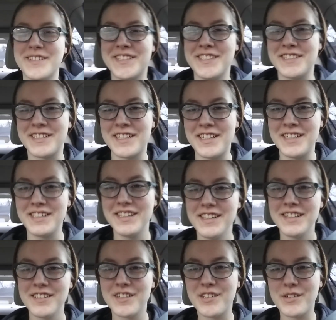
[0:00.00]
but she's not,
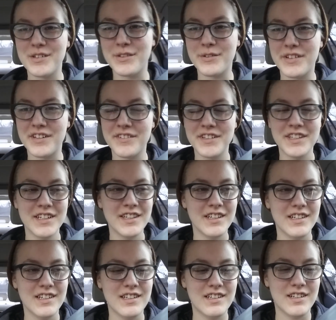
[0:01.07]
so it's whatever.
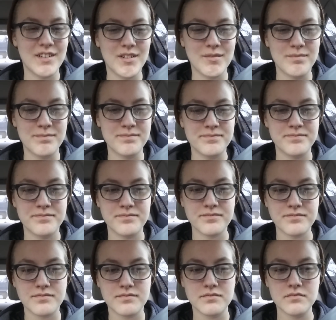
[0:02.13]

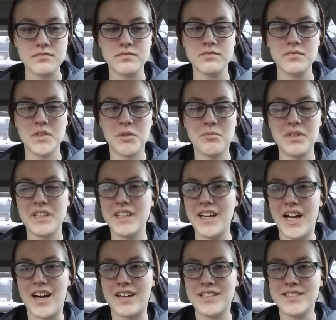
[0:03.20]
But
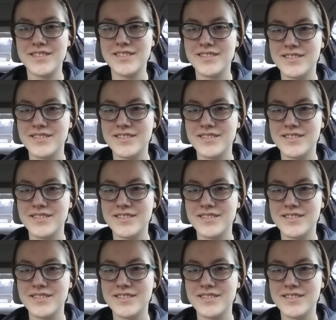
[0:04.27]
yeah,